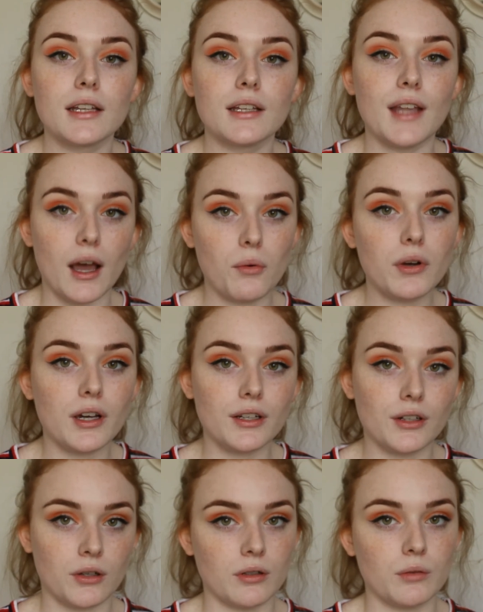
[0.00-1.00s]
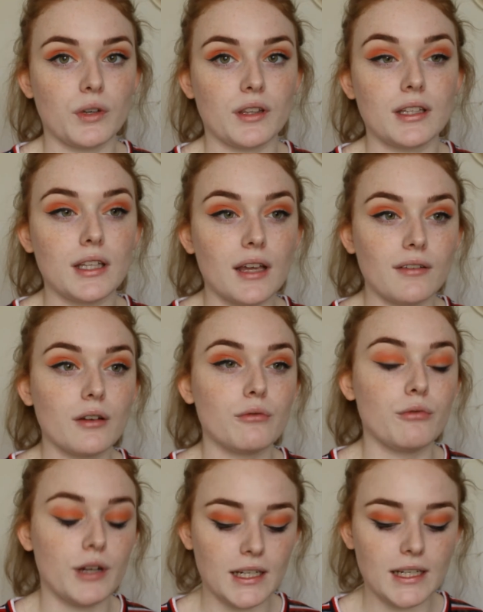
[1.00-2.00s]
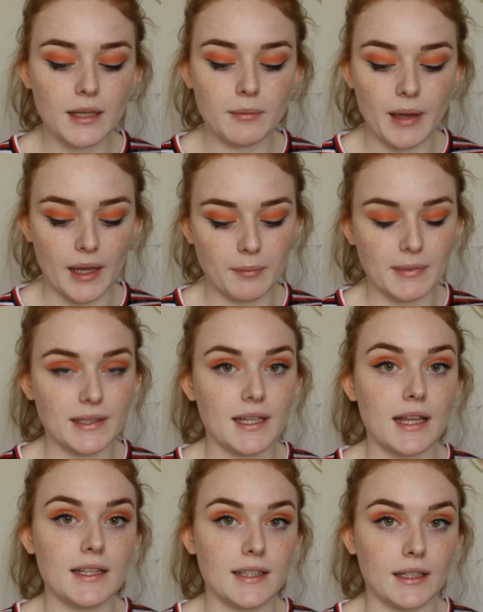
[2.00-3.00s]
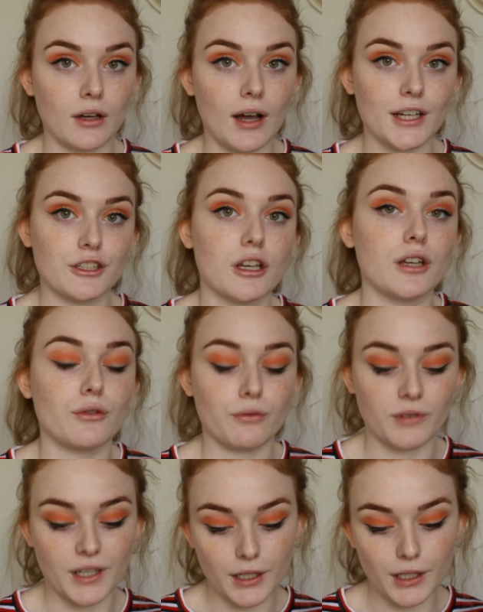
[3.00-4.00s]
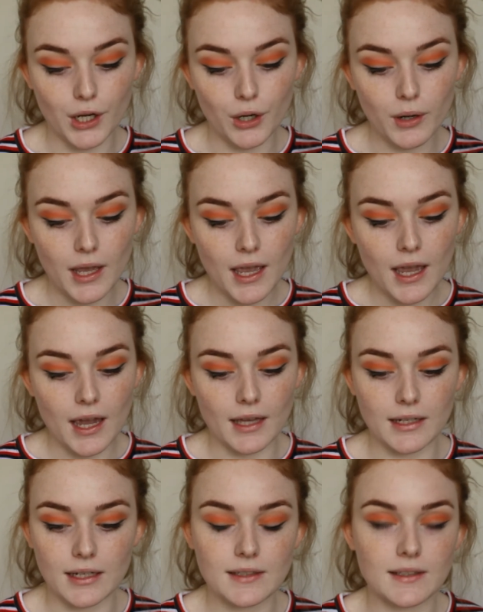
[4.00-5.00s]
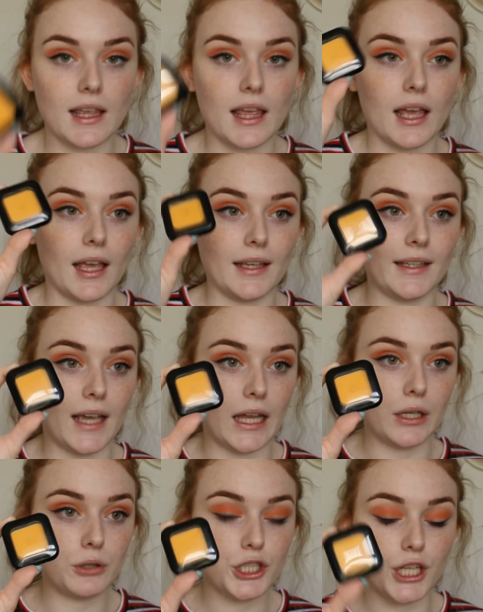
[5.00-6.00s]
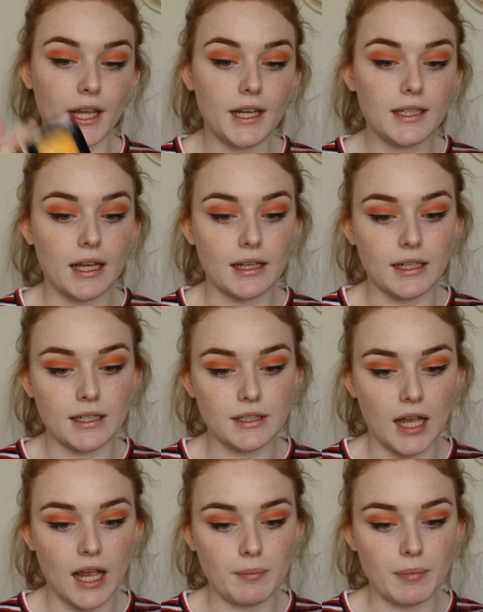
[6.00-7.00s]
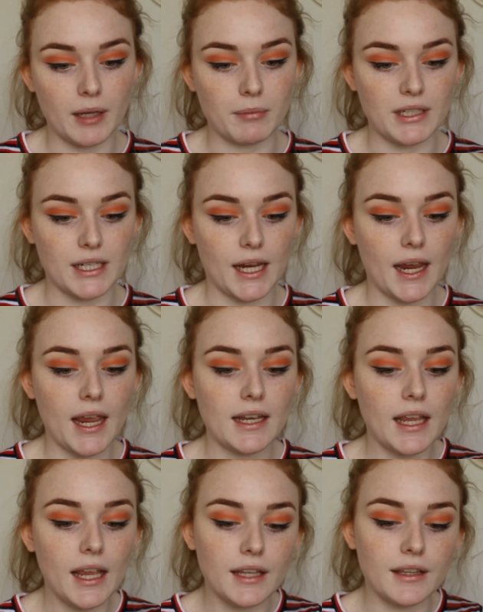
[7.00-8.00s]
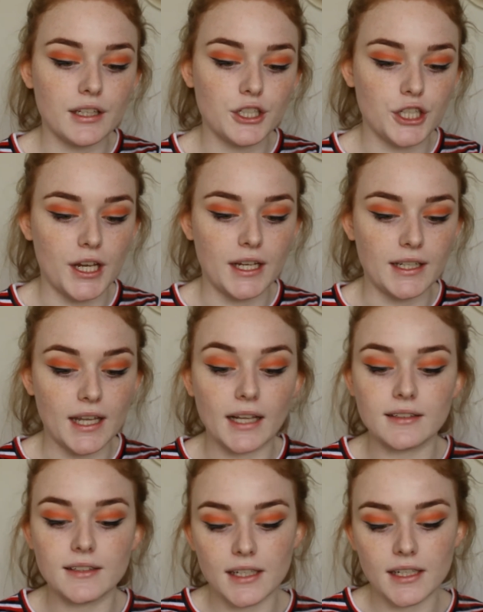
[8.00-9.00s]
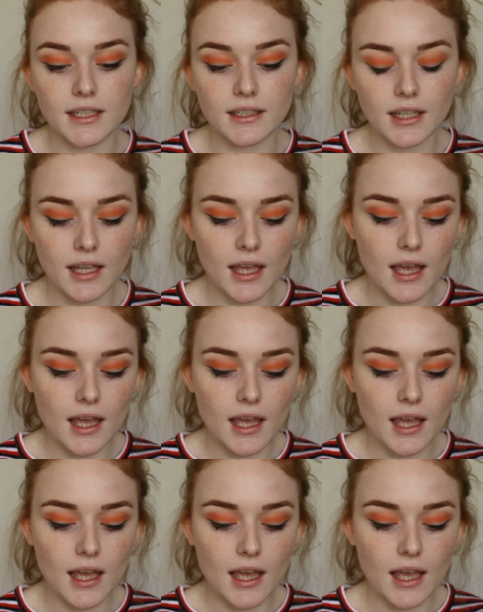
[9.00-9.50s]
Now we're going to go in with another really pigmented single eyeshadow from Kiko, and it's a yellow shade, and it's high pigment again in the shade 19,